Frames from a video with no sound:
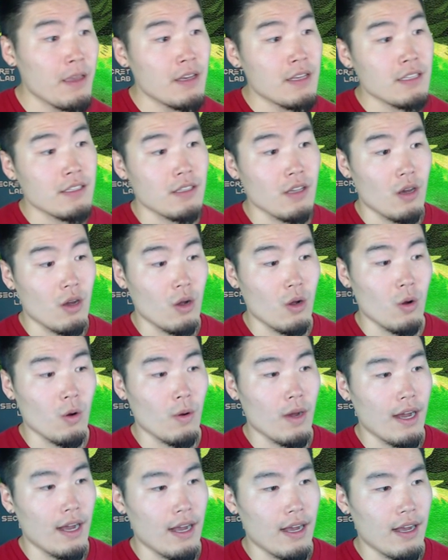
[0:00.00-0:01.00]
So
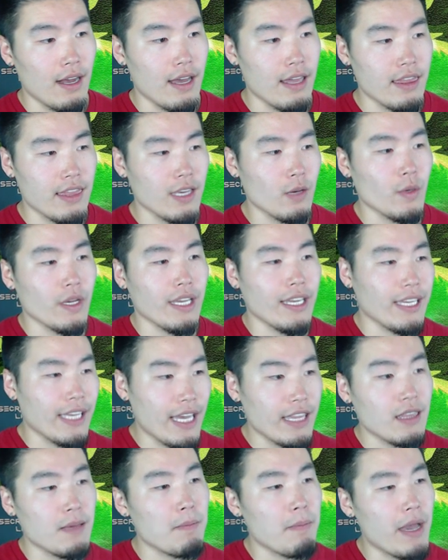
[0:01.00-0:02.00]
uh, I think we can
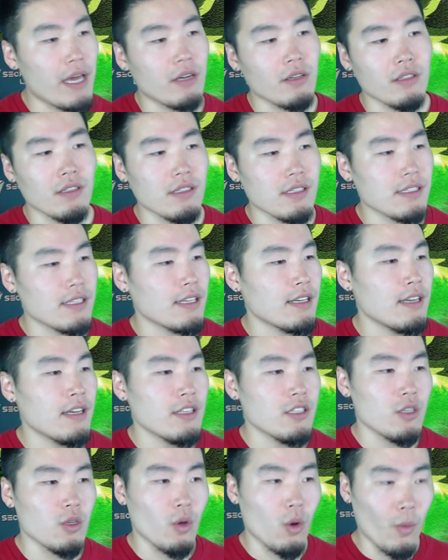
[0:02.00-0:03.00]
get the medals
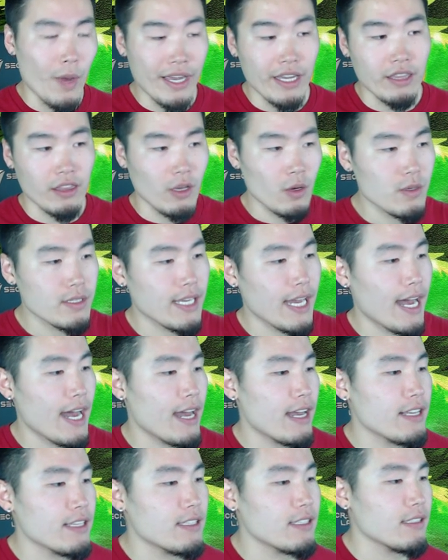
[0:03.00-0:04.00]
to awaken those
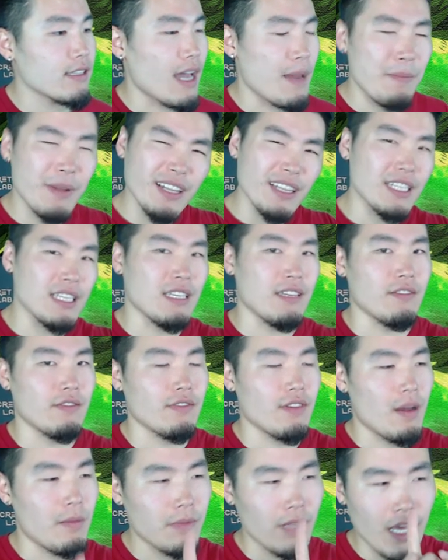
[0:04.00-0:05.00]
guys, I believe.
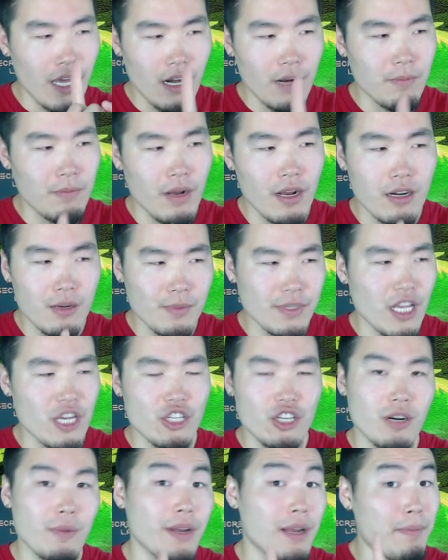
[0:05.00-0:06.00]
I'm not 100%
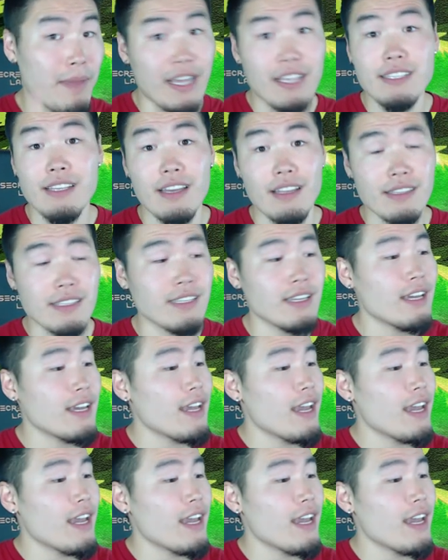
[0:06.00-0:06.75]
sure, but it makes sense.